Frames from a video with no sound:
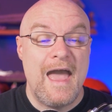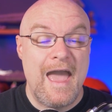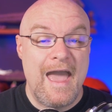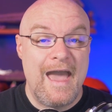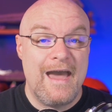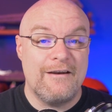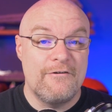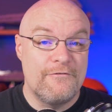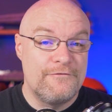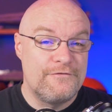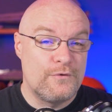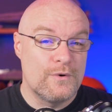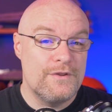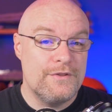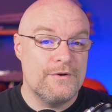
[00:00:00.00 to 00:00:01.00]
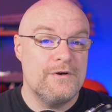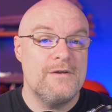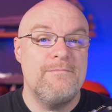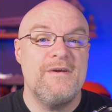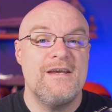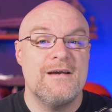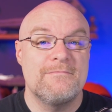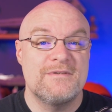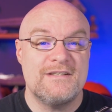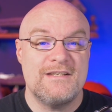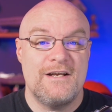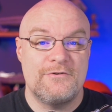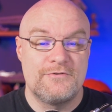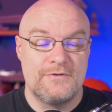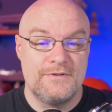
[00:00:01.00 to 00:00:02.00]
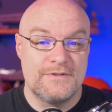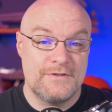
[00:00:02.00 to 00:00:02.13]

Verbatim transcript: at four thirty p m Central,